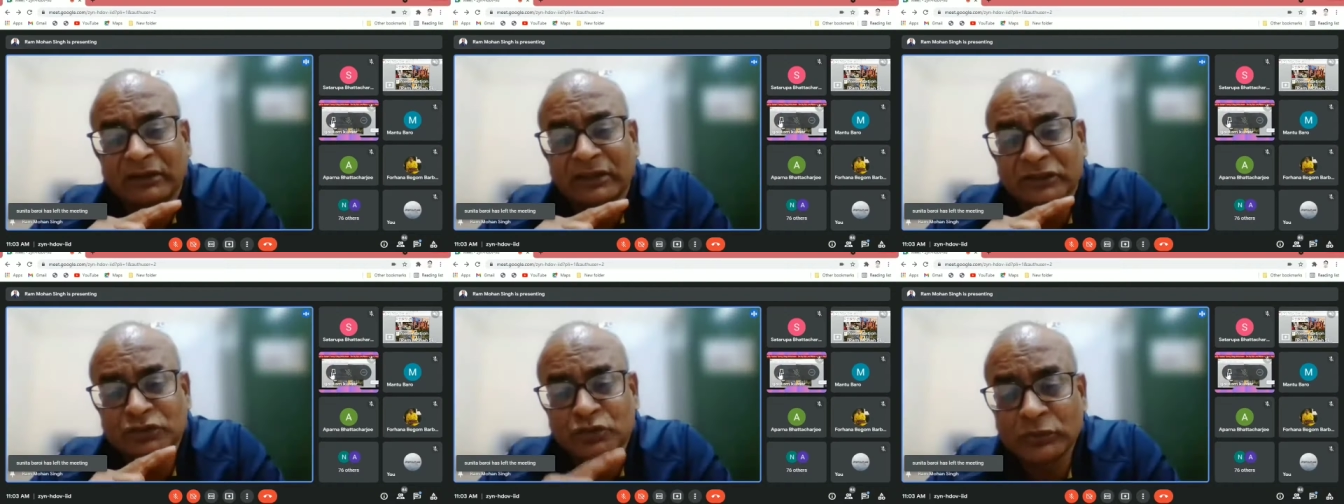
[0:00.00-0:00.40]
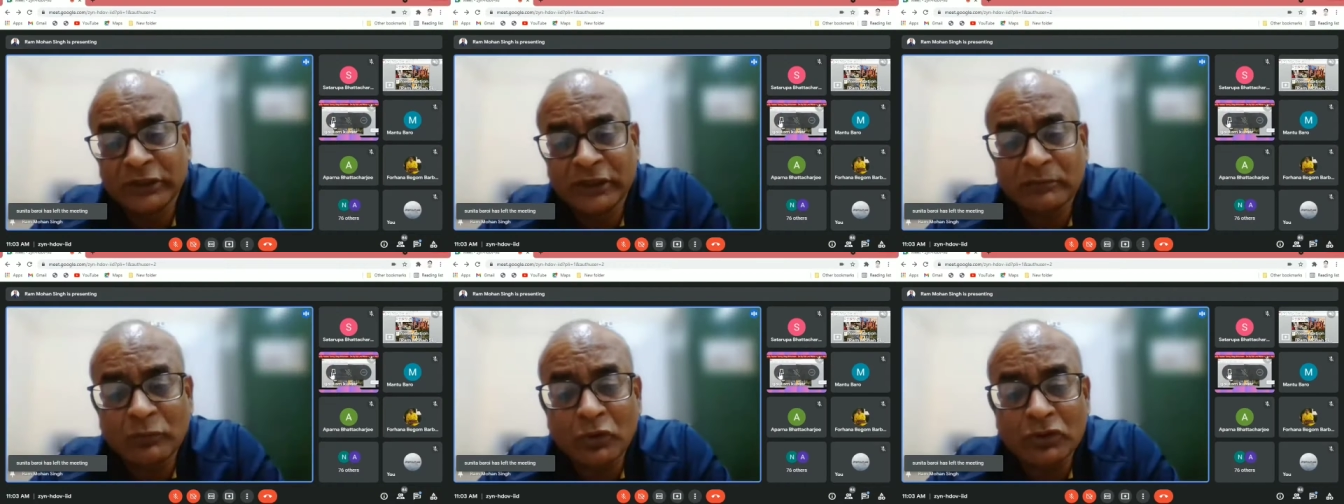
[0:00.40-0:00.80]
the
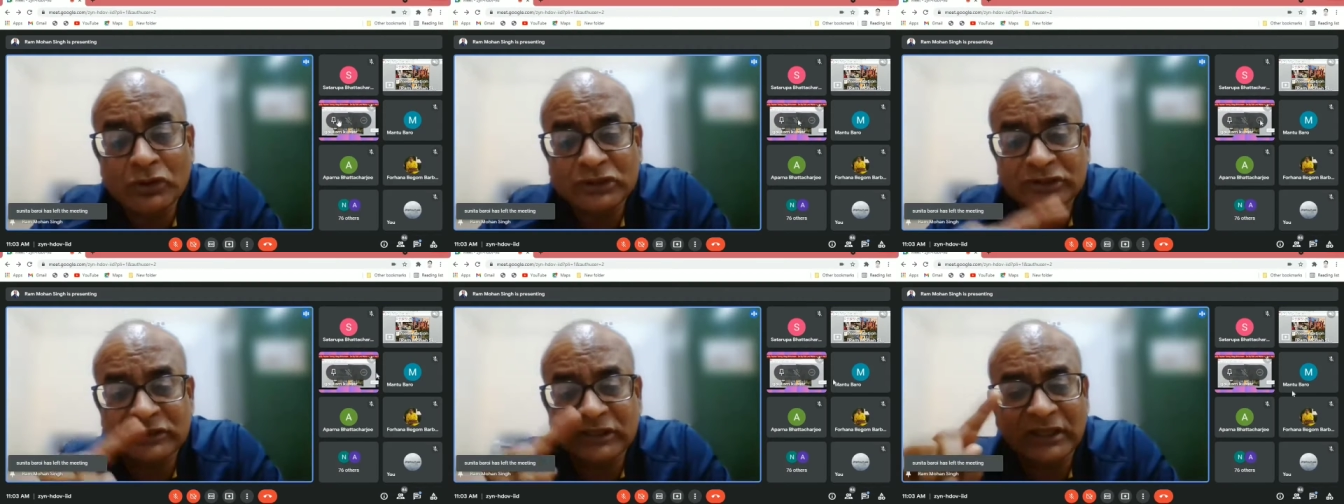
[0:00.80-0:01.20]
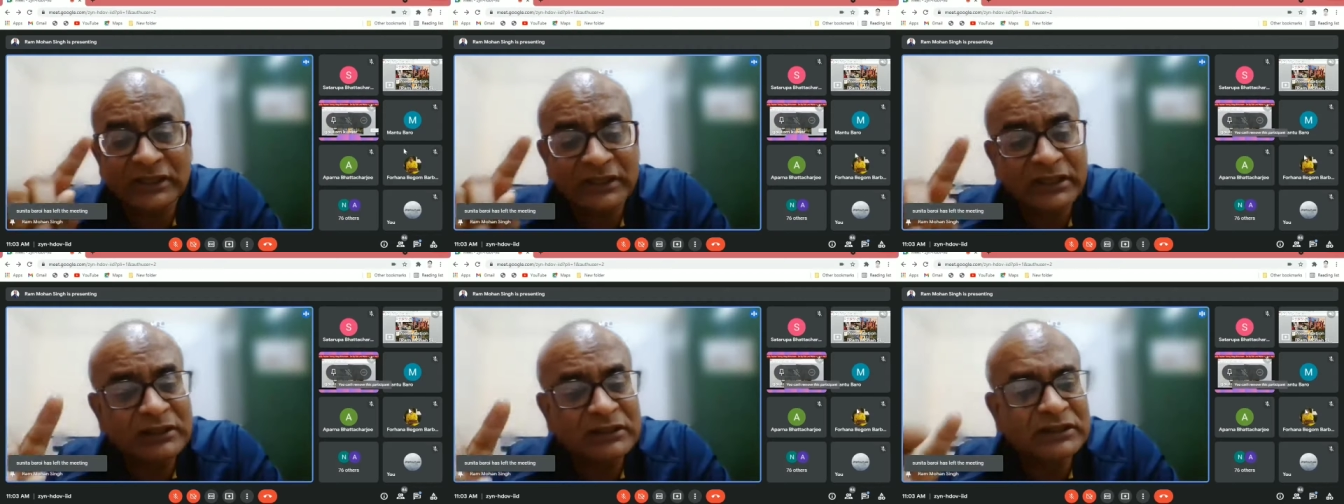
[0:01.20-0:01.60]
junior most and
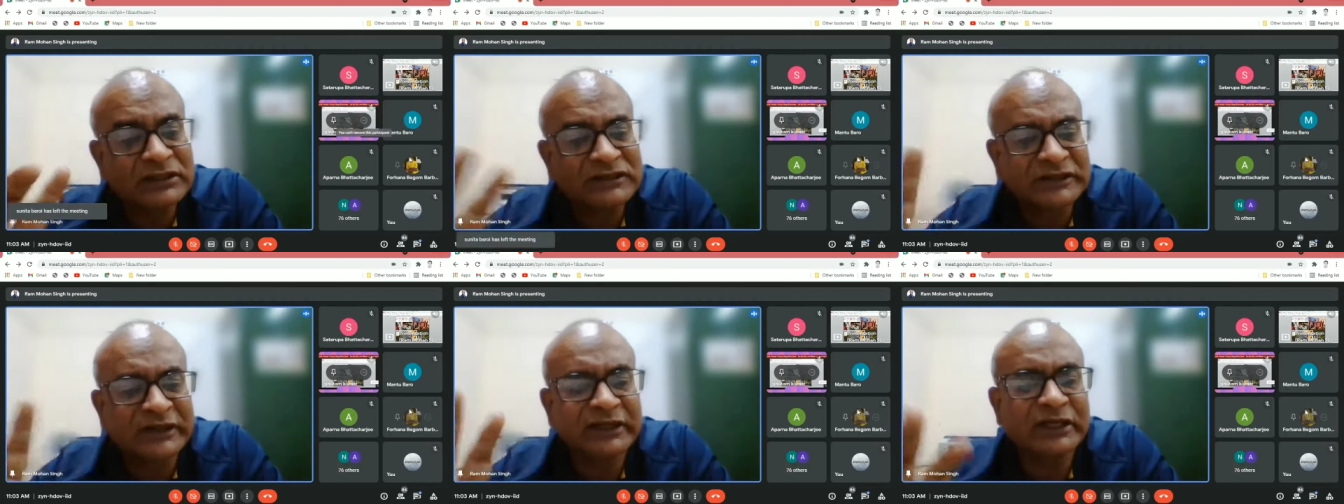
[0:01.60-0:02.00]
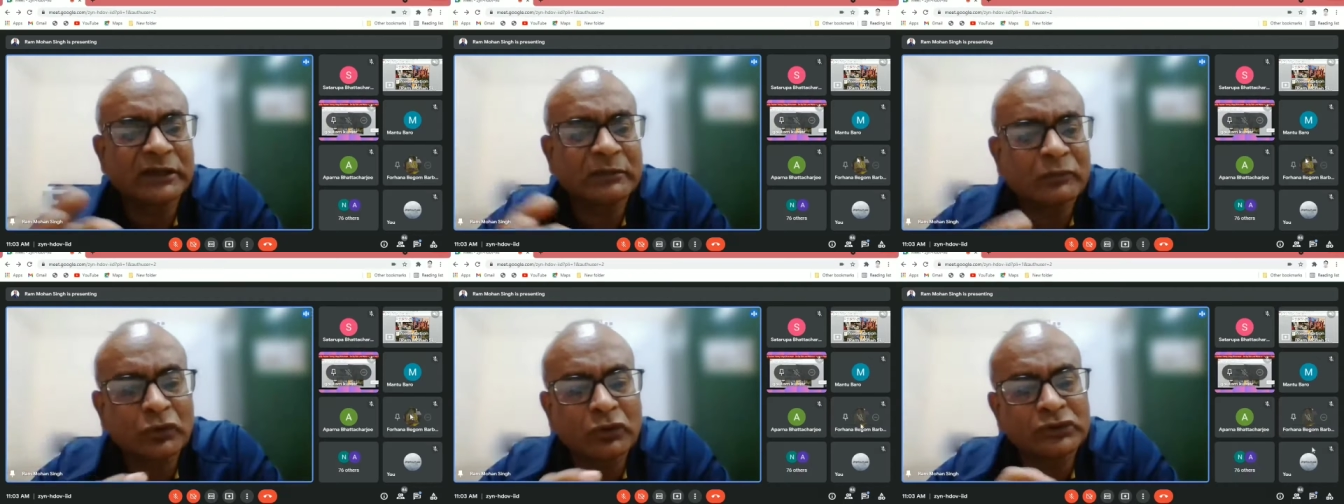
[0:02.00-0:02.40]
the
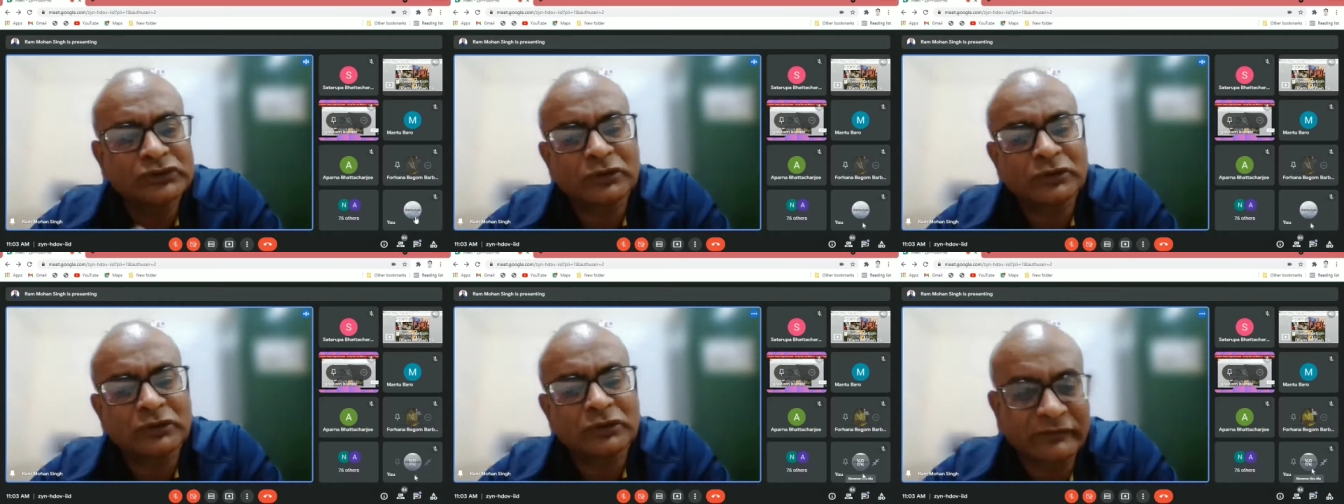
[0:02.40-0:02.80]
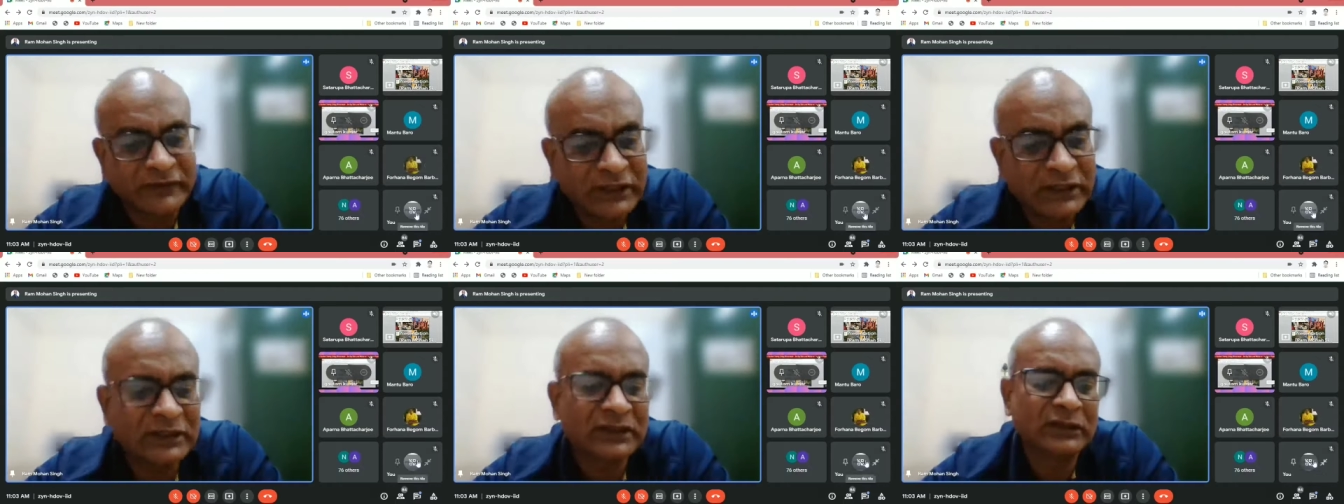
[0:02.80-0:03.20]
senior most
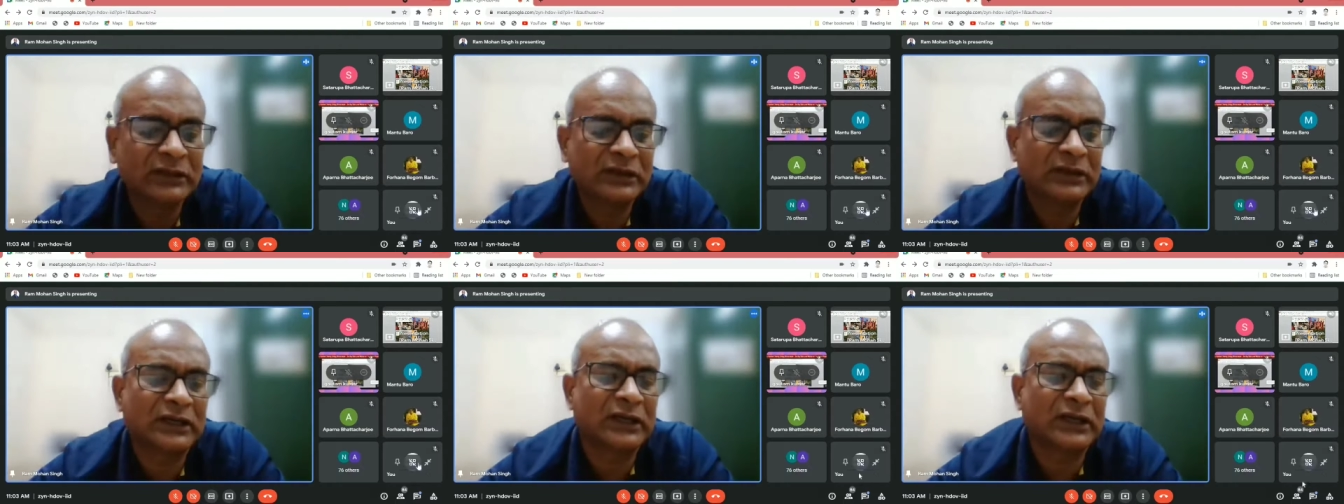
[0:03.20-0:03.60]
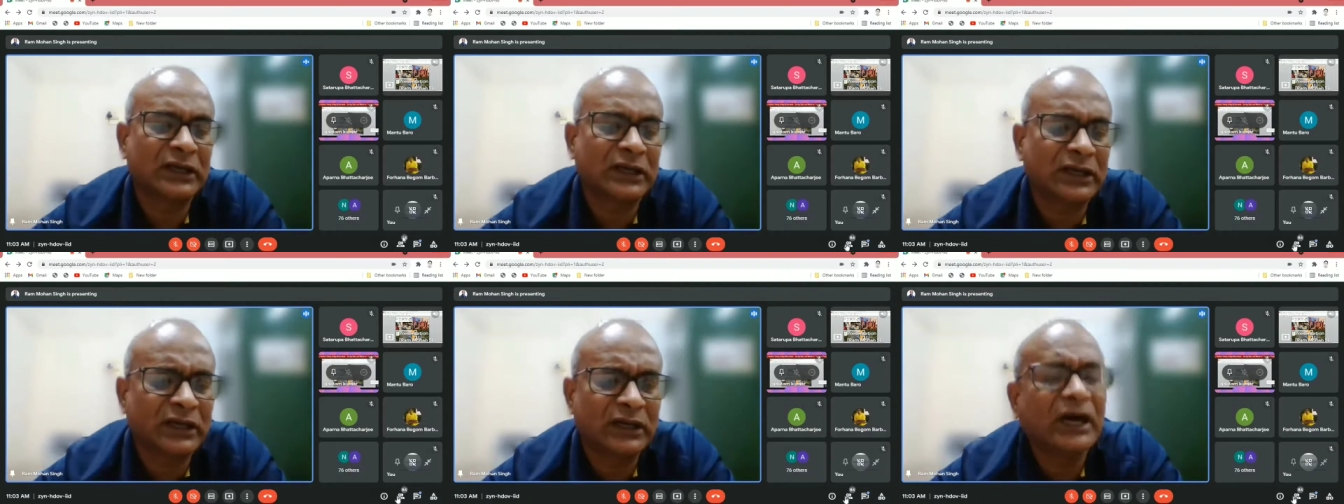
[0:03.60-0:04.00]
of the
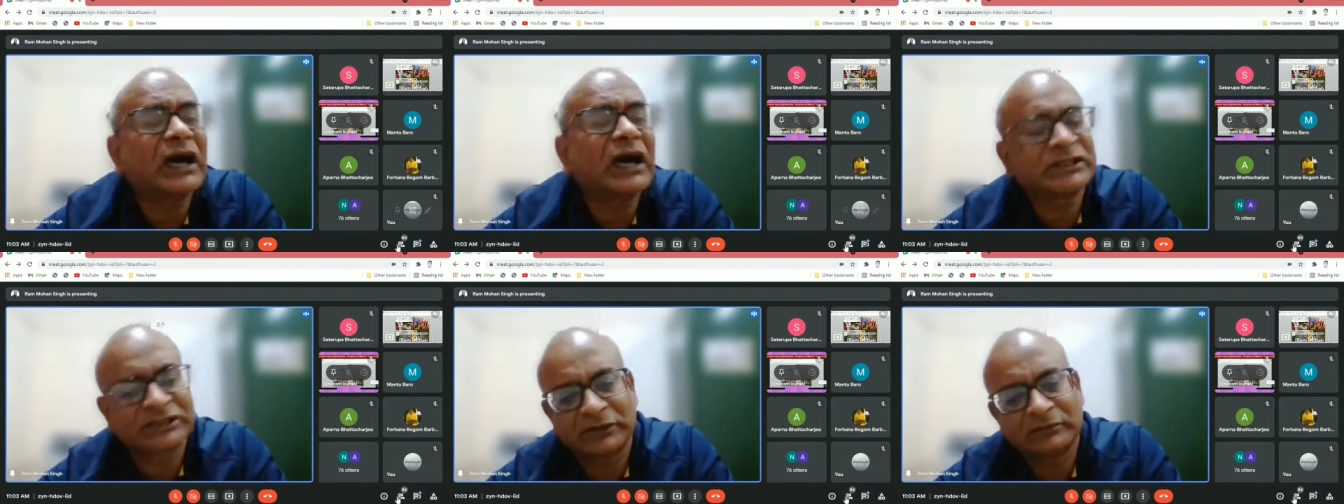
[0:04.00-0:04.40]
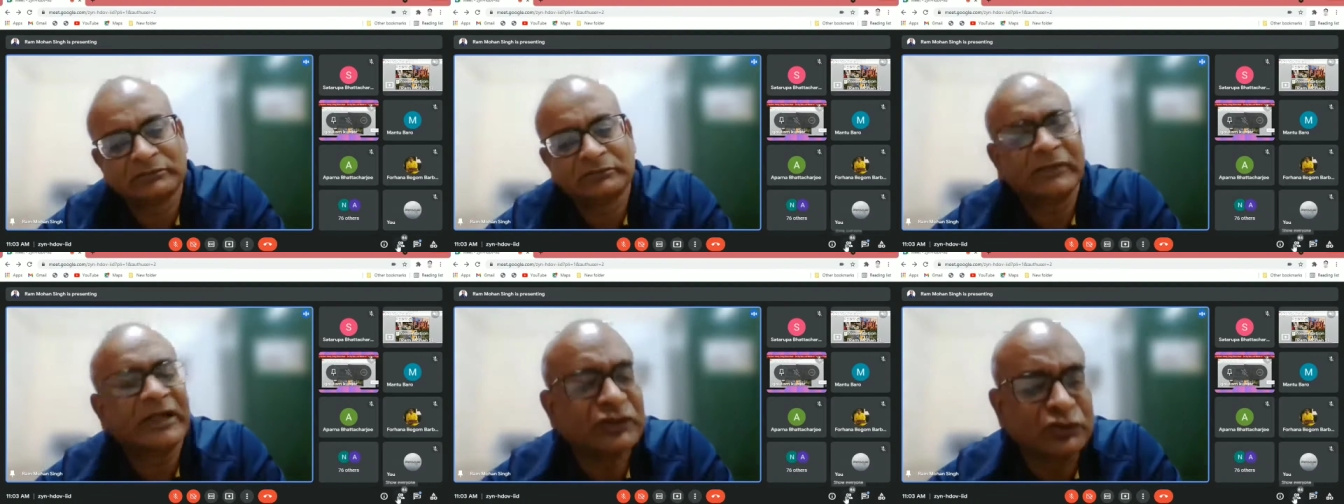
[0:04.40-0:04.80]
uh,
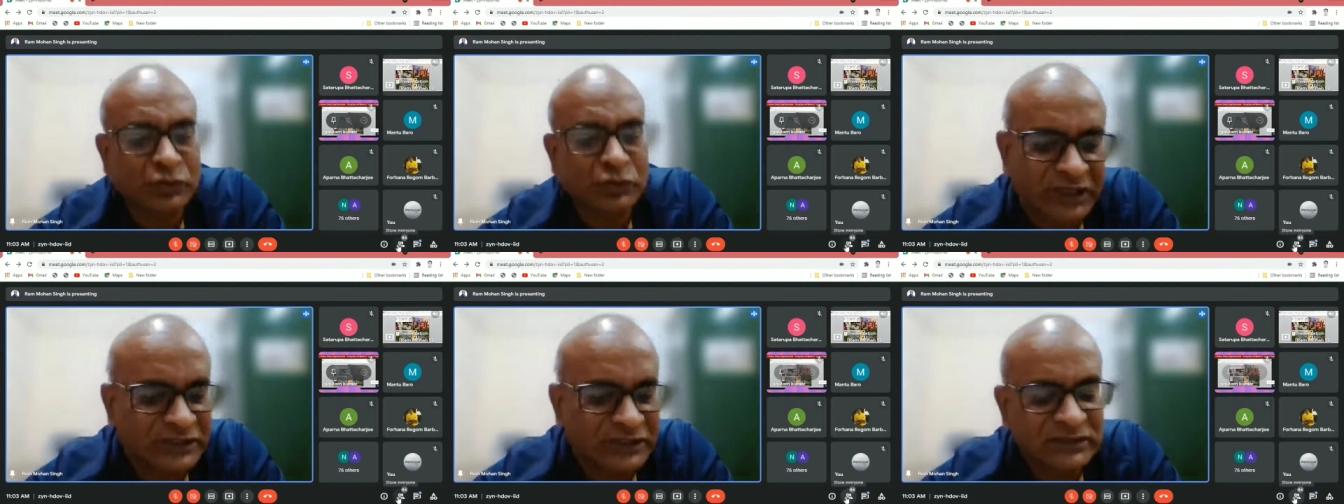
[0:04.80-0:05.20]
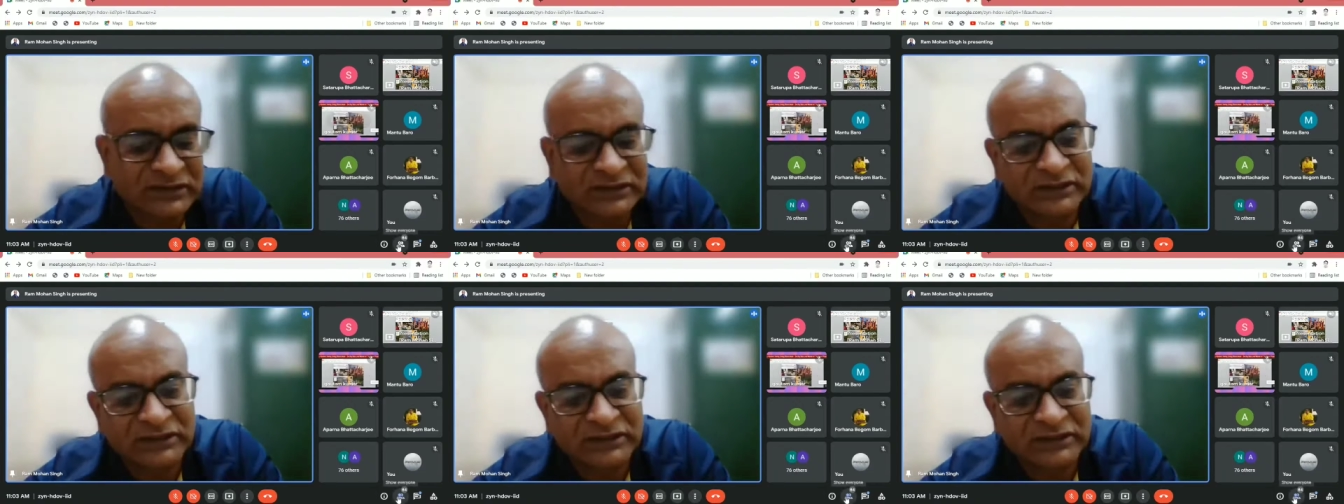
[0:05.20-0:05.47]
ashram education